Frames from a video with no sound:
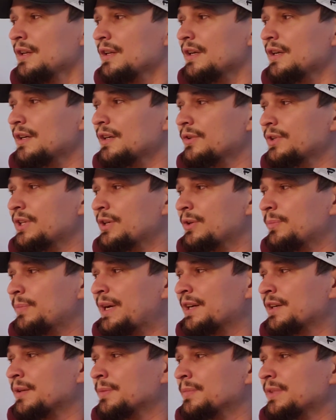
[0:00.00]
Odell
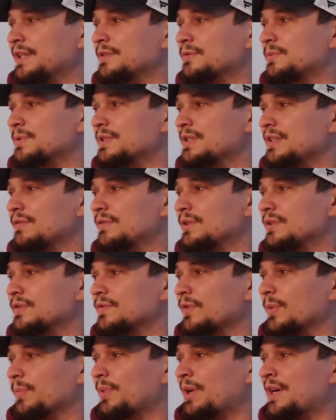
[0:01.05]
Beckham leads receivers
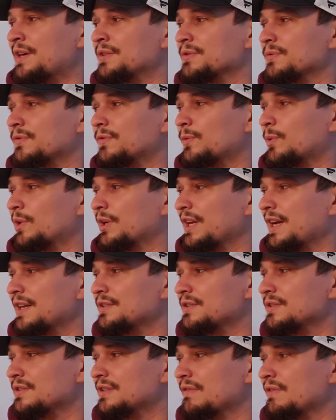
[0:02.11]
for the Browns with four
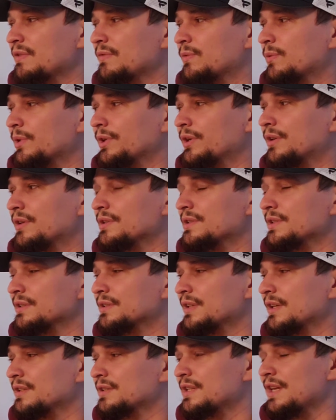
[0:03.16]
catches, 74 yards, and a
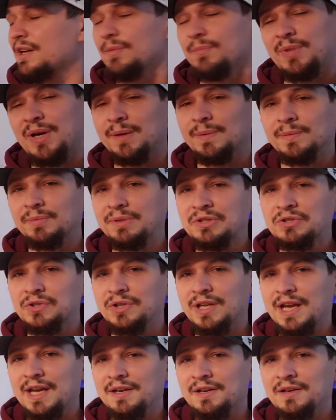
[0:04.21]
touchdown. Probably should
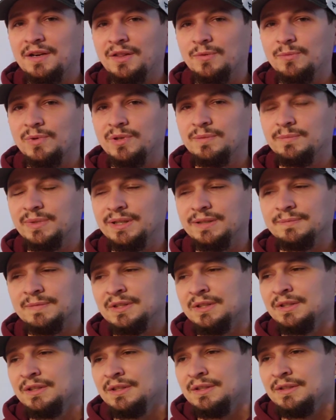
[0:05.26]
have had another one, but
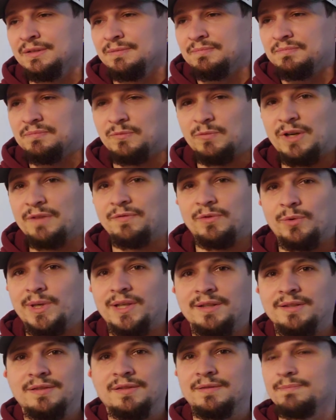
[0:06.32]

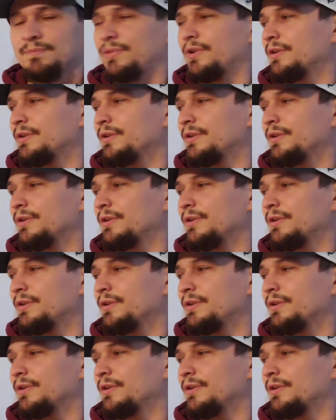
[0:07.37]
referees.